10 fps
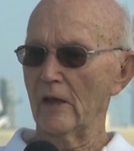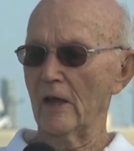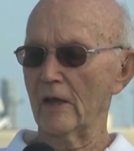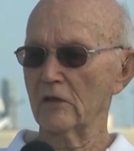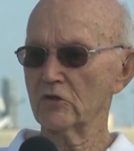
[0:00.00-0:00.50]

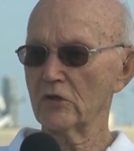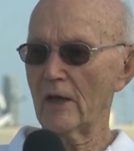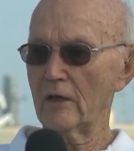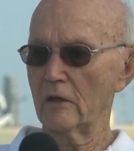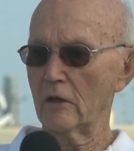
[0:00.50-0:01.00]

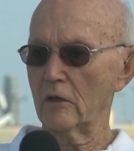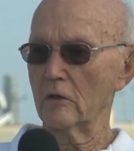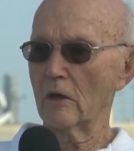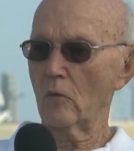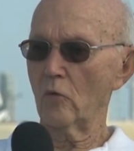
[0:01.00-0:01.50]
Inside,
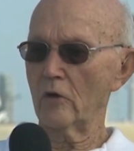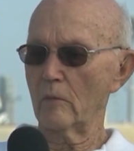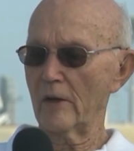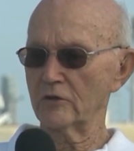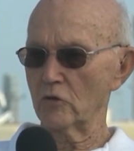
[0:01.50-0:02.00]
you're not worried
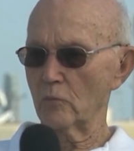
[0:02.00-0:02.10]
about your